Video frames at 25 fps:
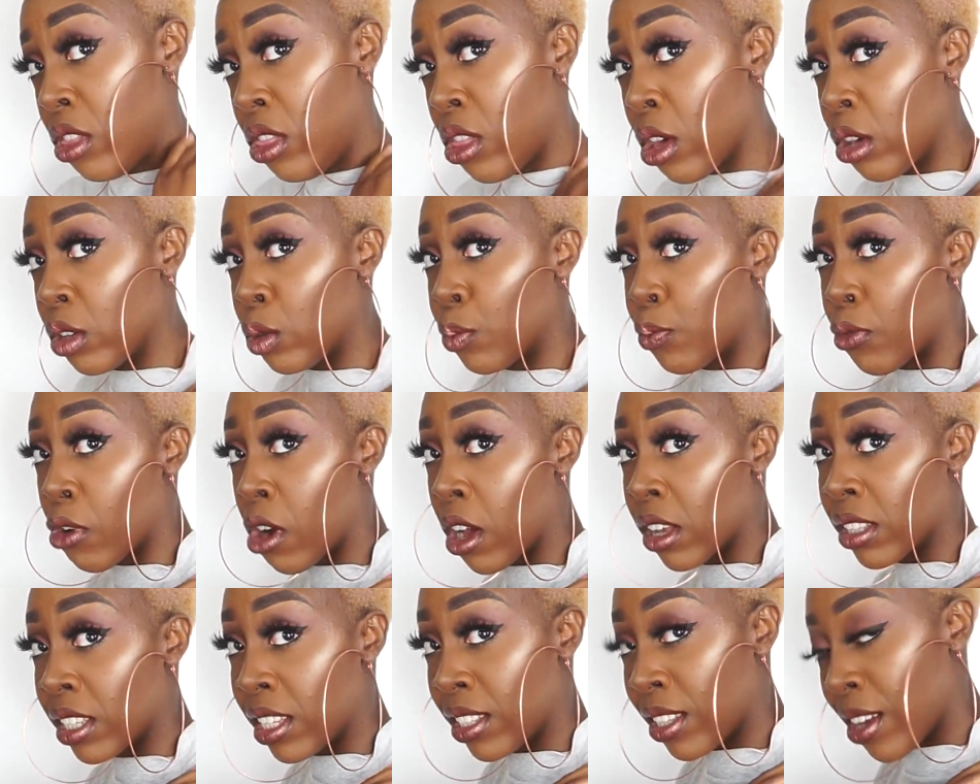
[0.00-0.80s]
those
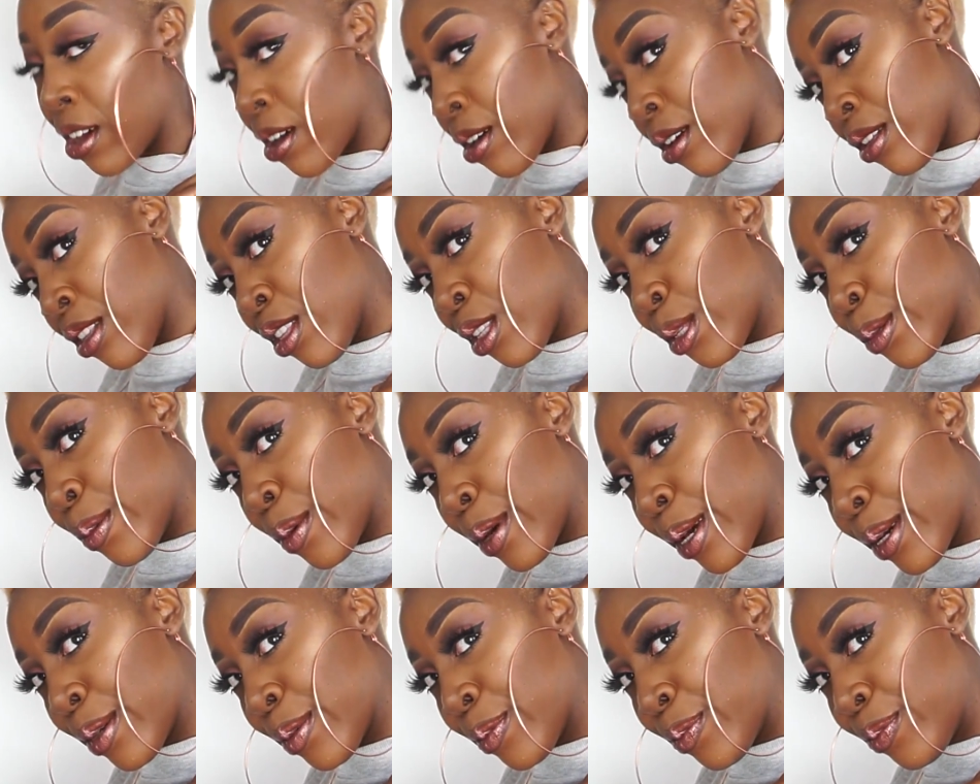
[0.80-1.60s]
brassy tones.
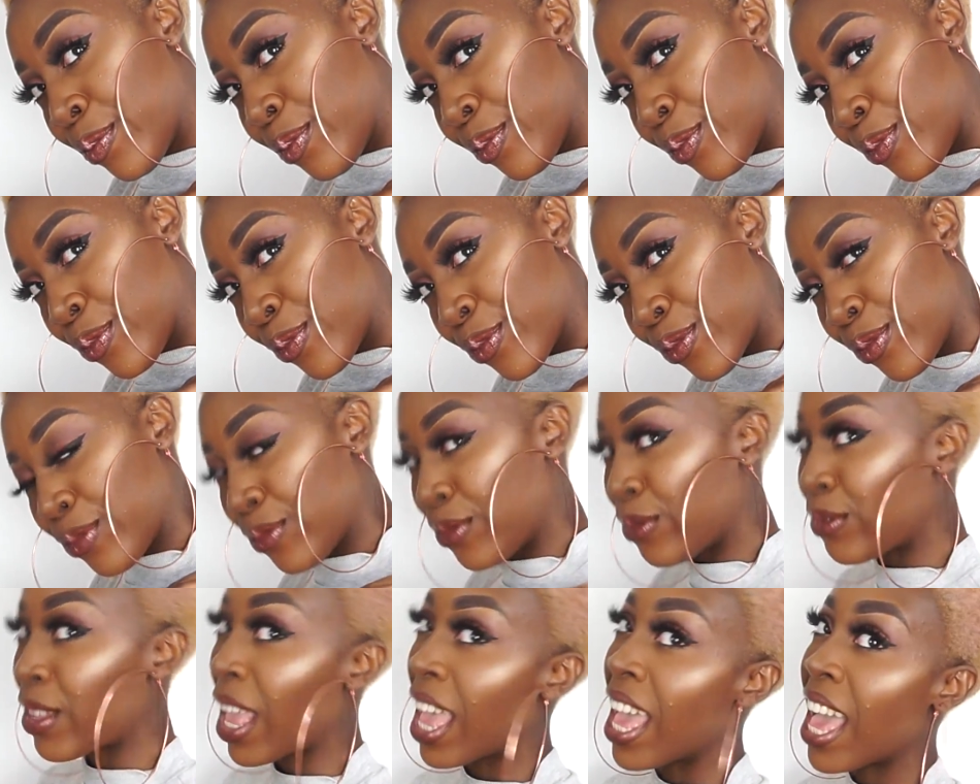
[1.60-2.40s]
But
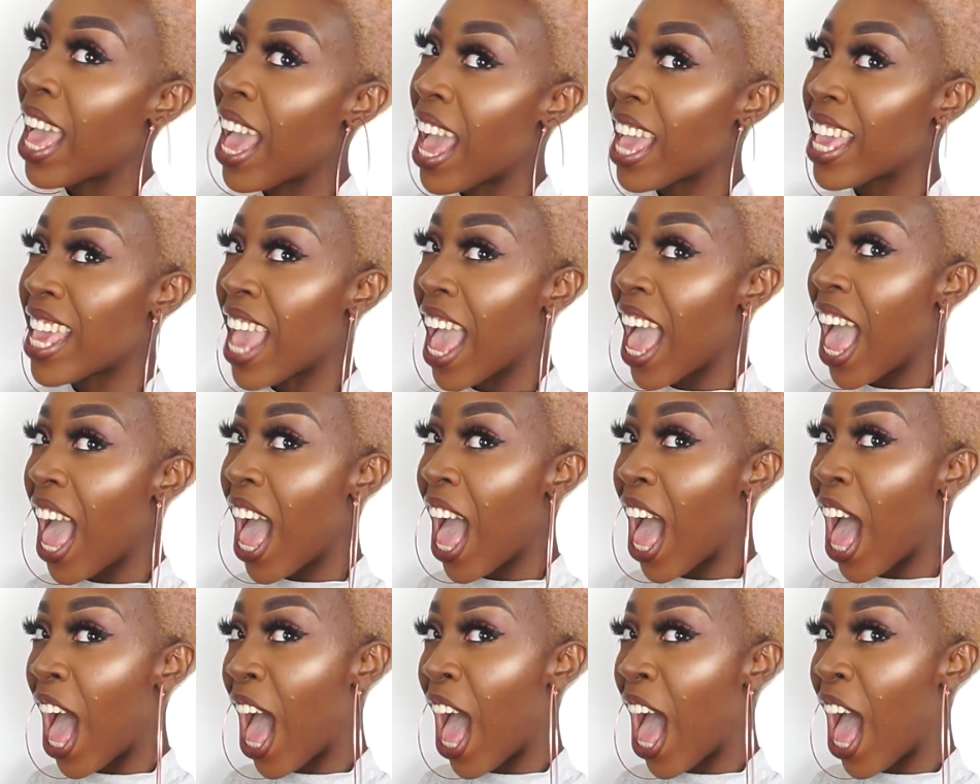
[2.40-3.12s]
yeah,